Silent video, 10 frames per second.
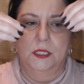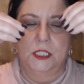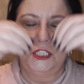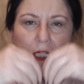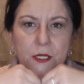
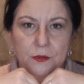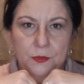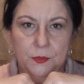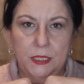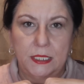share
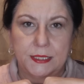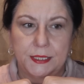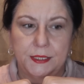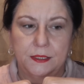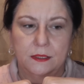the
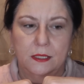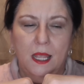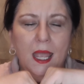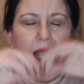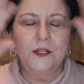reason.
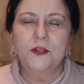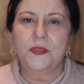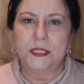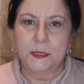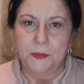I don't know
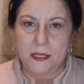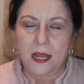that it's,